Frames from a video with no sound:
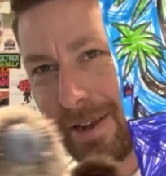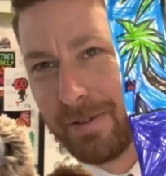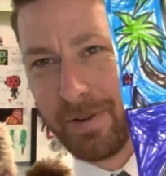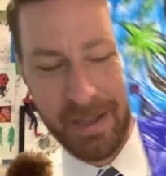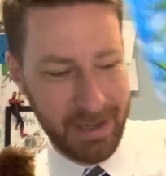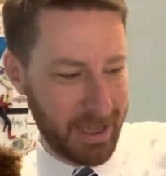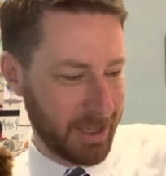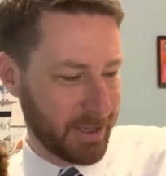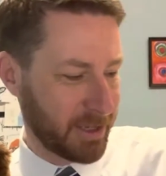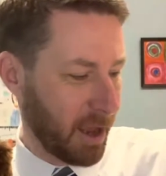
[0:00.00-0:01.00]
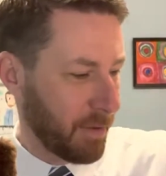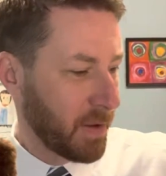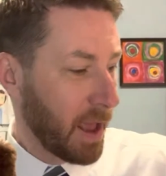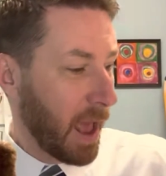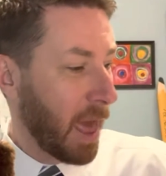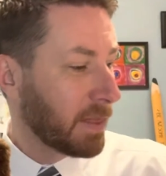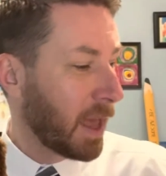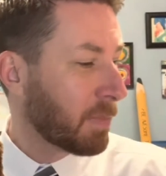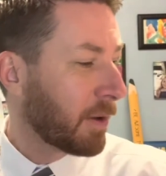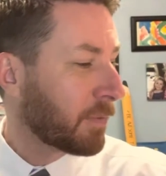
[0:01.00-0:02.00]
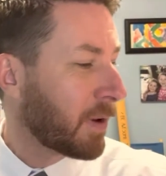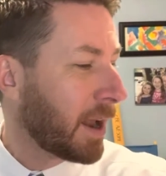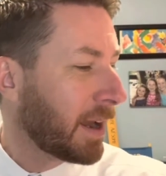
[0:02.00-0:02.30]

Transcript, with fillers: Really neat stuff. And then my friend